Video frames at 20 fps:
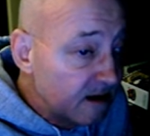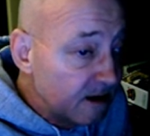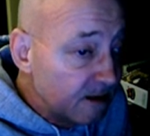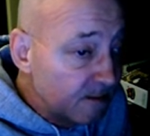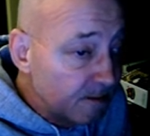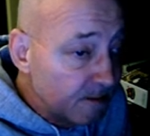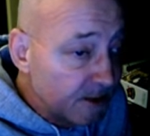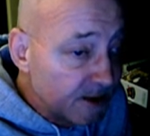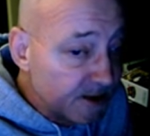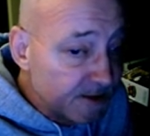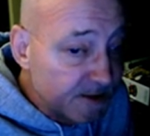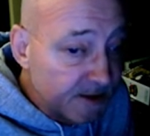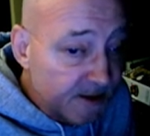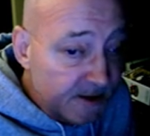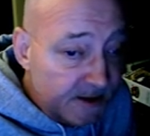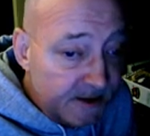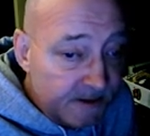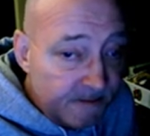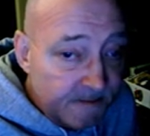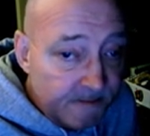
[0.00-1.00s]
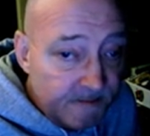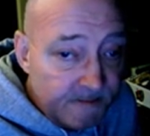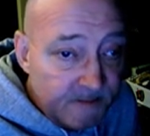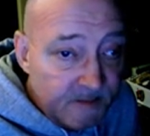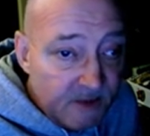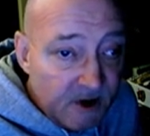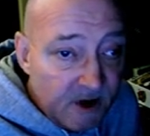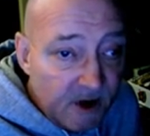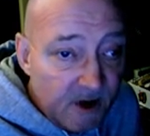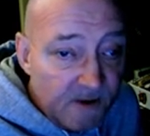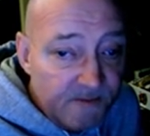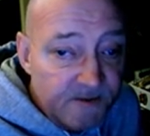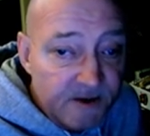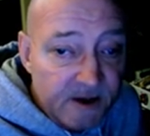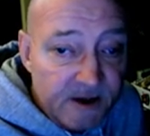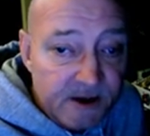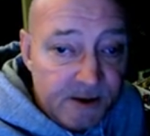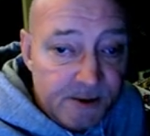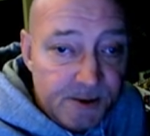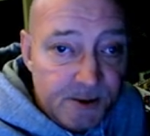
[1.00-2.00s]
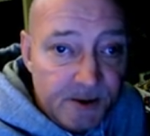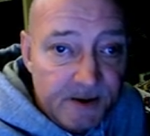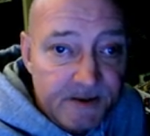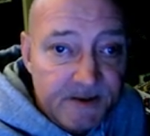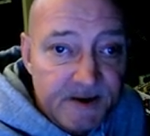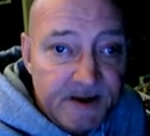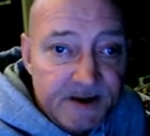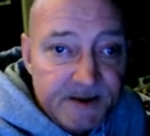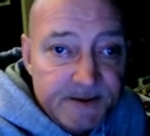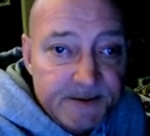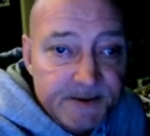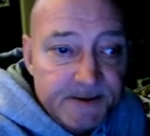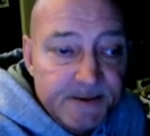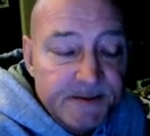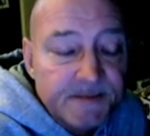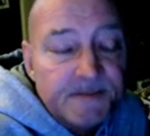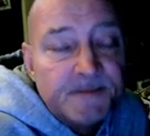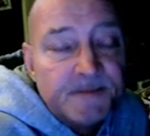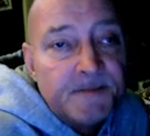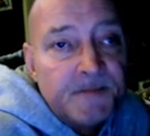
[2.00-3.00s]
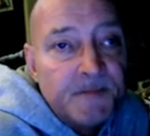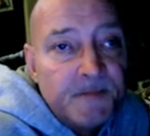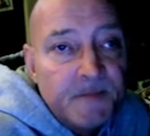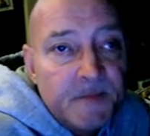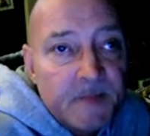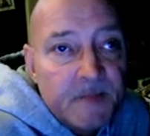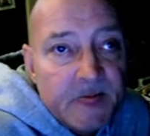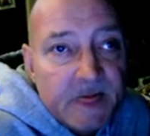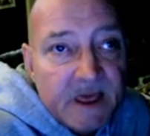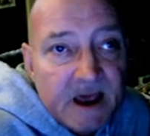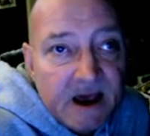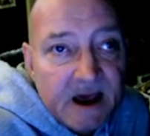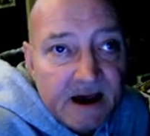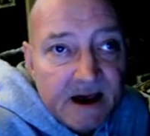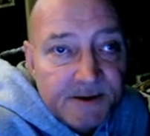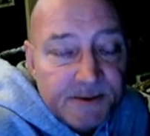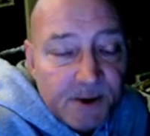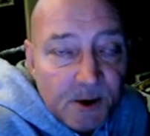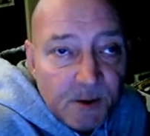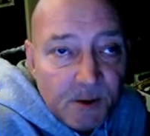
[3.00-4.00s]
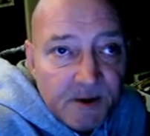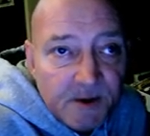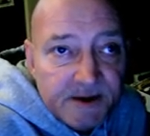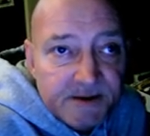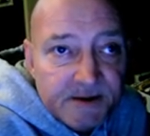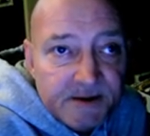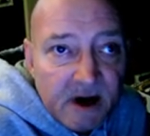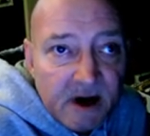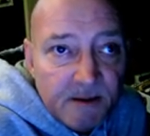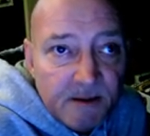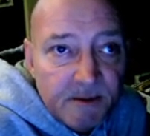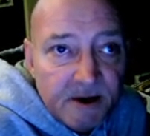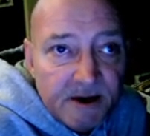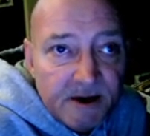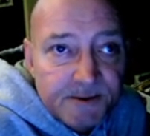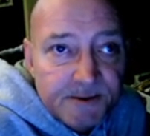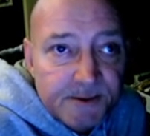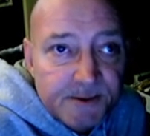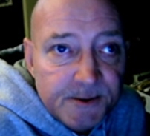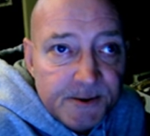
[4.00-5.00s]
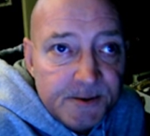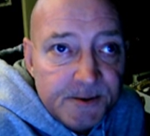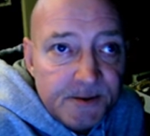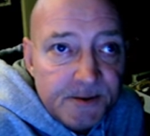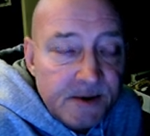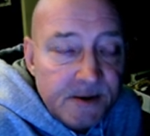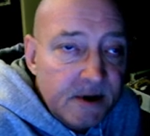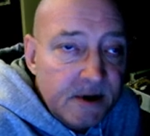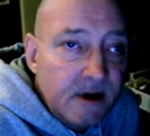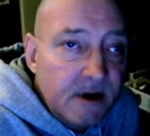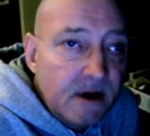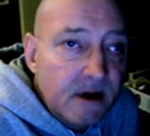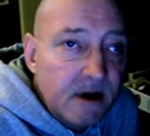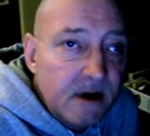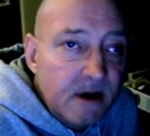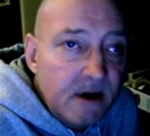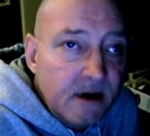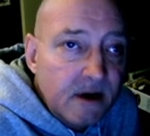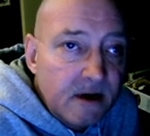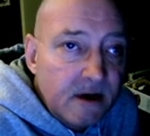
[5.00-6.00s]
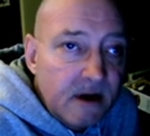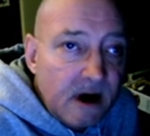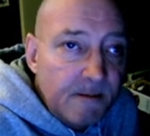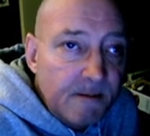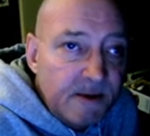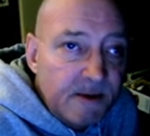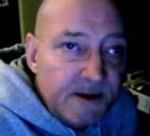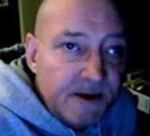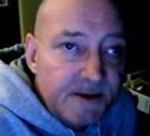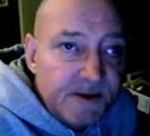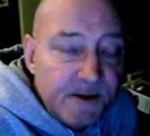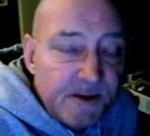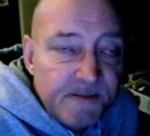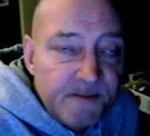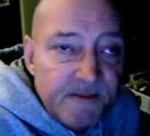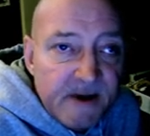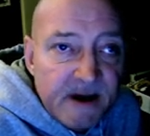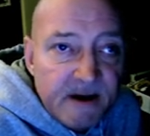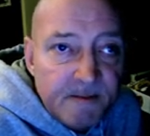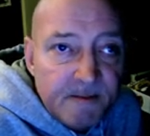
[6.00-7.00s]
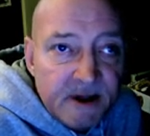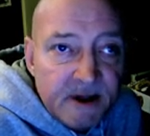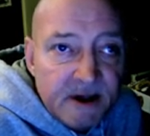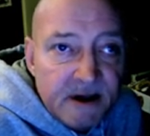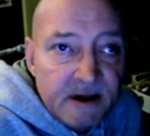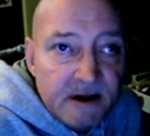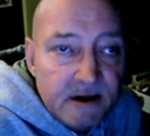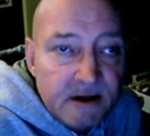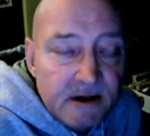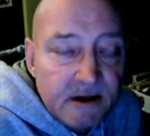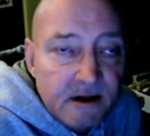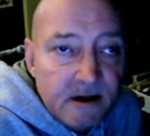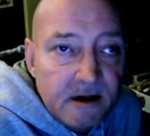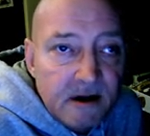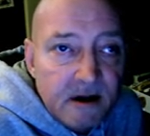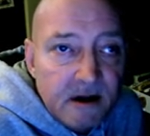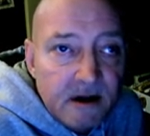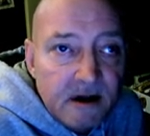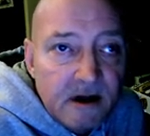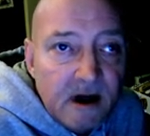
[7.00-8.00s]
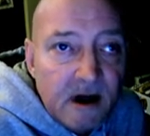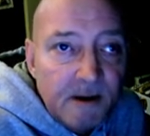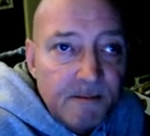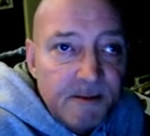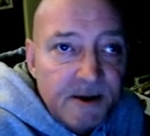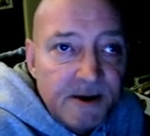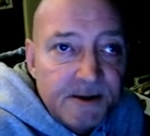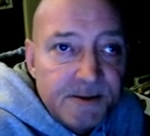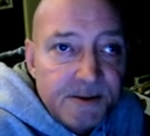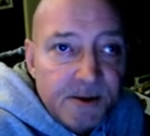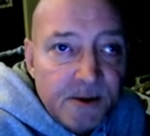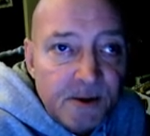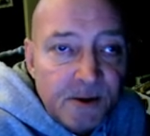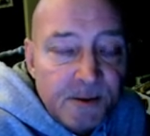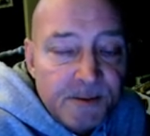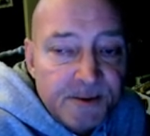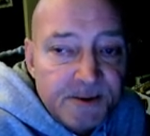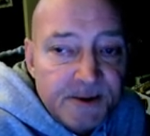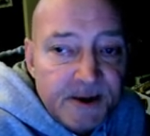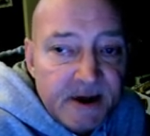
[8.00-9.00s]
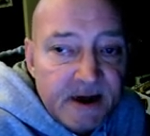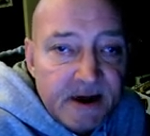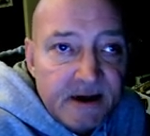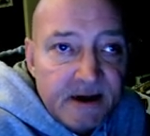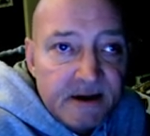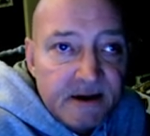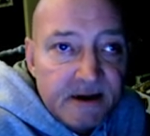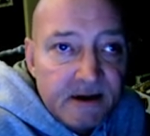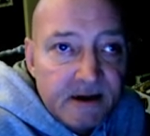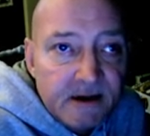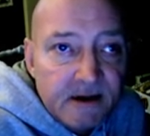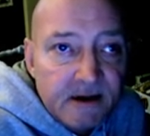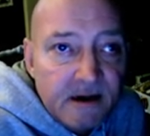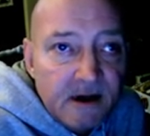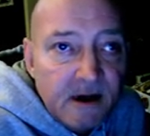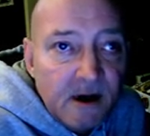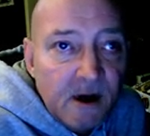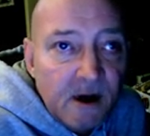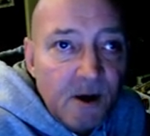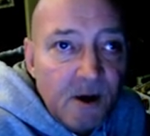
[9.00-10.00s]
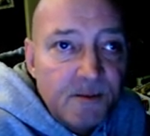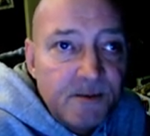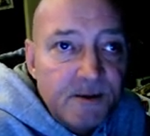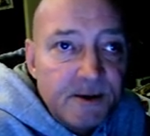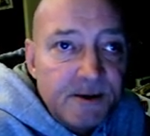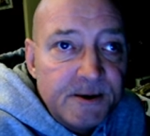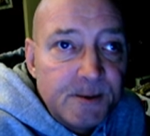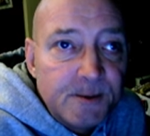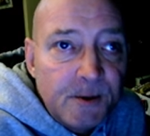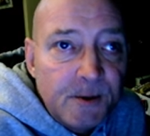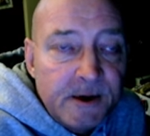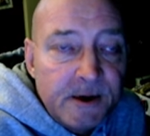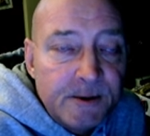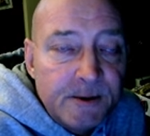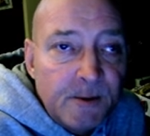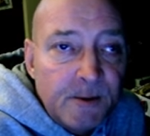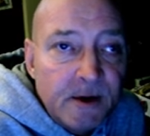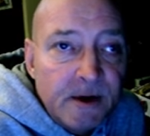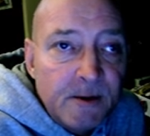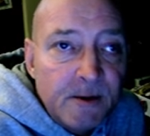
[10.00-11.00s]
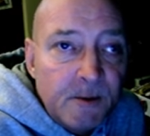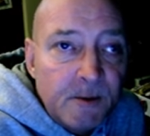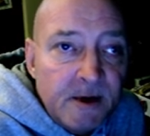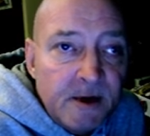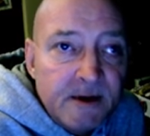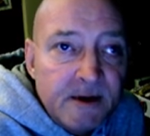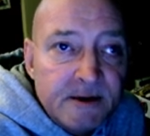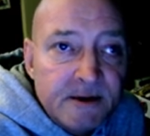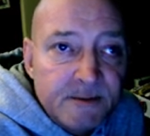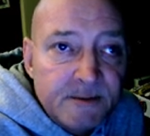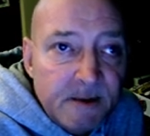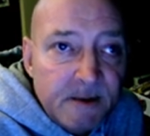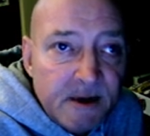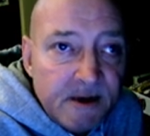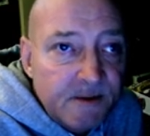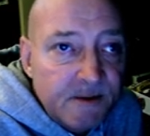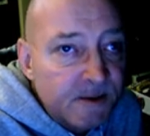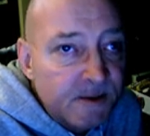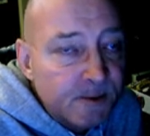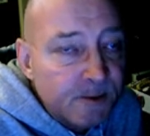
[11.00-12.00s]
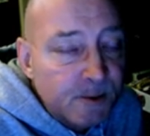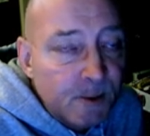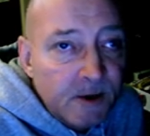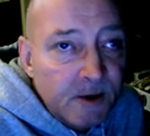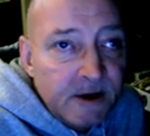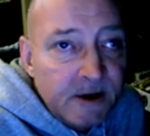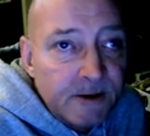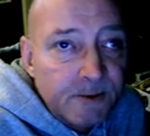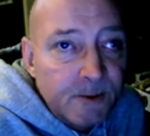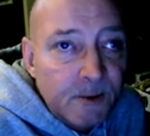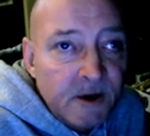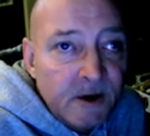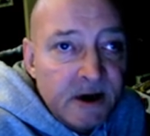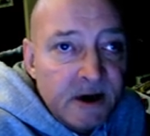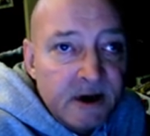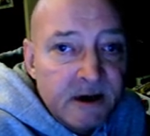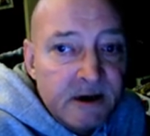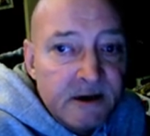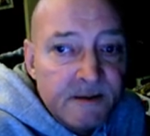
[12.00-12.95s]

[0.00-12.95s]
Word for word: But uh, hopefully you enjoyed this. As always, God bless you. God bless your family. God bless your homestead. Hopefully 2021 is better than 2020.